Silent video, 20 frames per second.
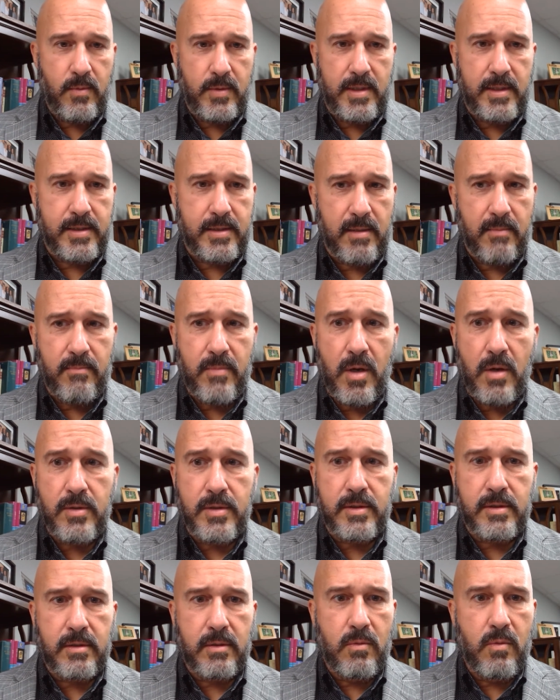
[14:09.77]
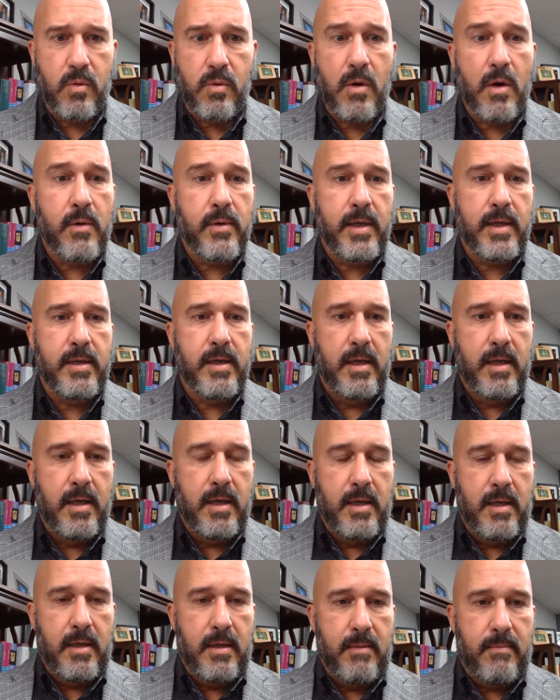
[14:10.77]
which is the most quoted
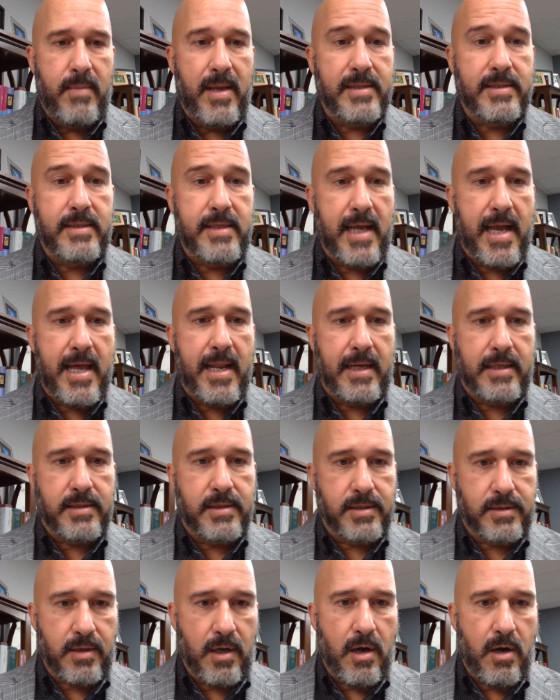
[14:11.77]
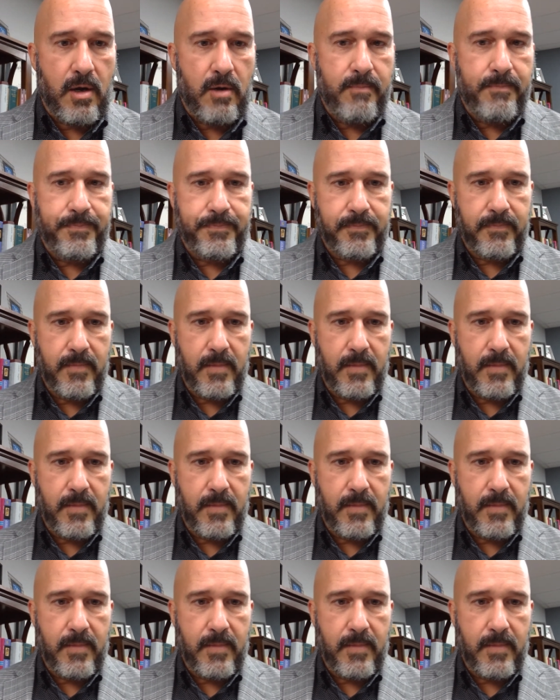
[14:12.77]
messianic psalm,